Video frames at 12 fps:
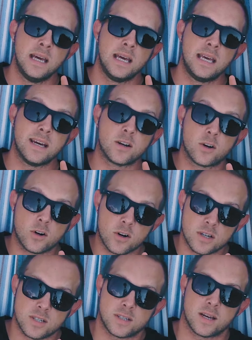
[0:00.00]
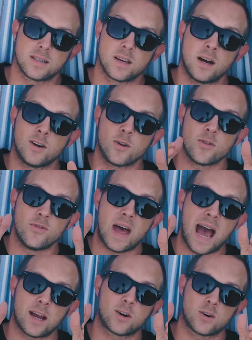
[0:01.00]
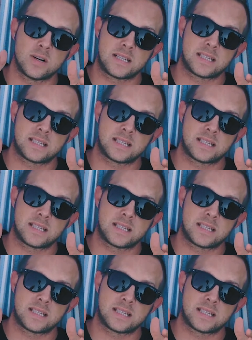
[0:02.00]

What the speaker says: he encourages us under that current